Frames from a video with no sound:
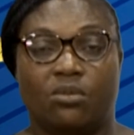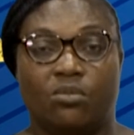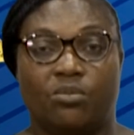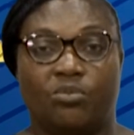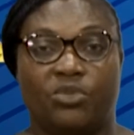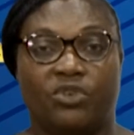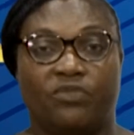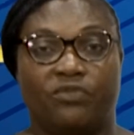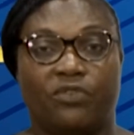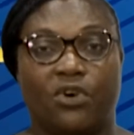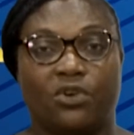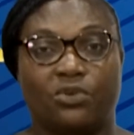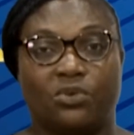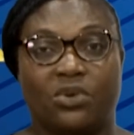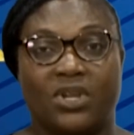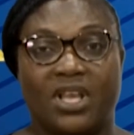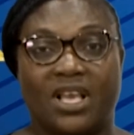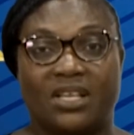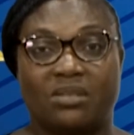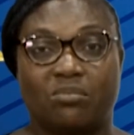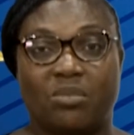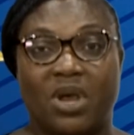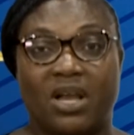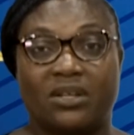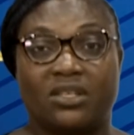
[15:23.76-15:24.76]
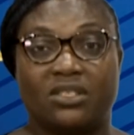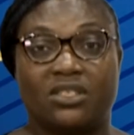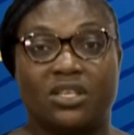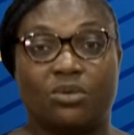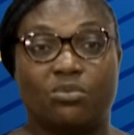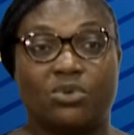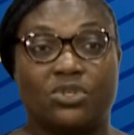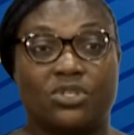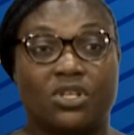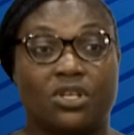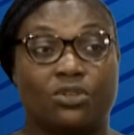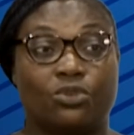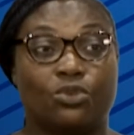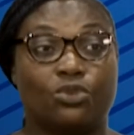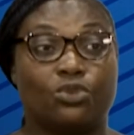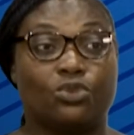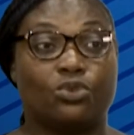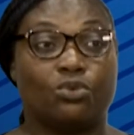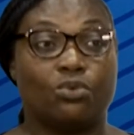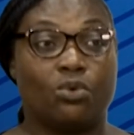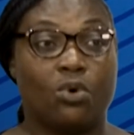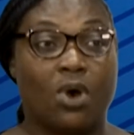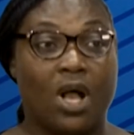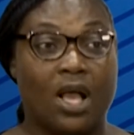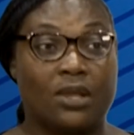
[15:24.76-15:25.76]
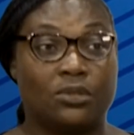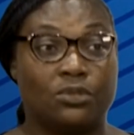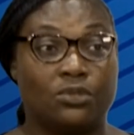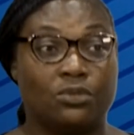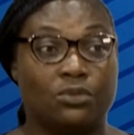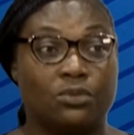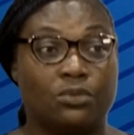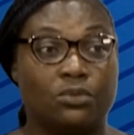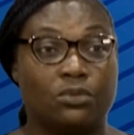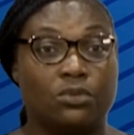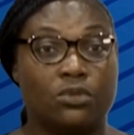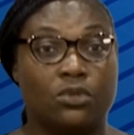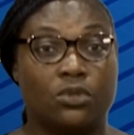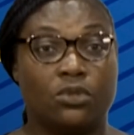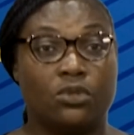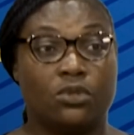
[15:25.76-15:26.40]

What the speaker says: before you get married, they will say you should go and do